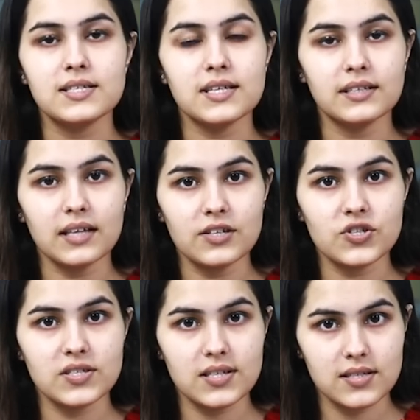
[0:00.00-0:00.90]
its
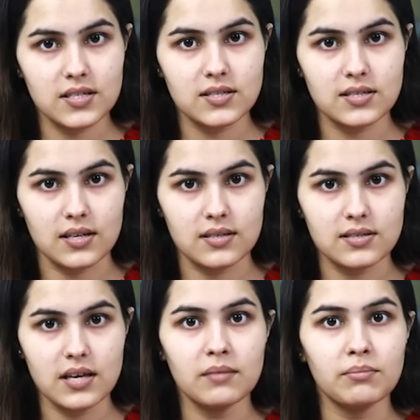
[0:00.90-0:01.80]
intelligence
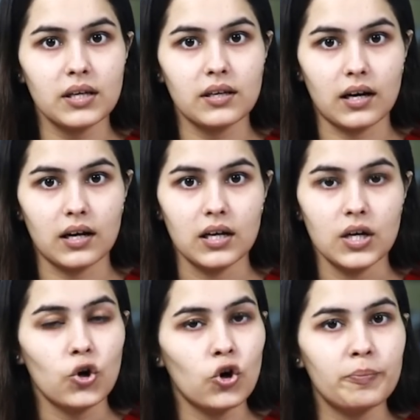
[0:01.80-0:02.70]
agencies, and media
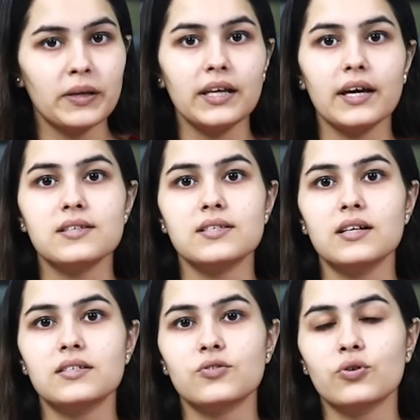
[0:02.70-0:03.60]
openly
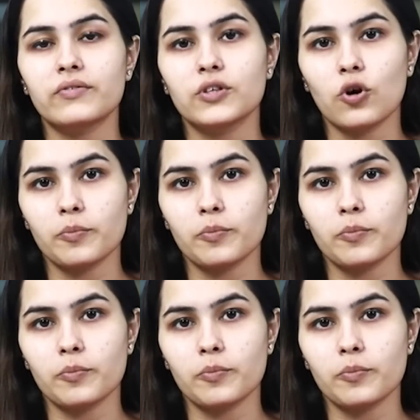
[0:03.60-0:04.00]
exulted over the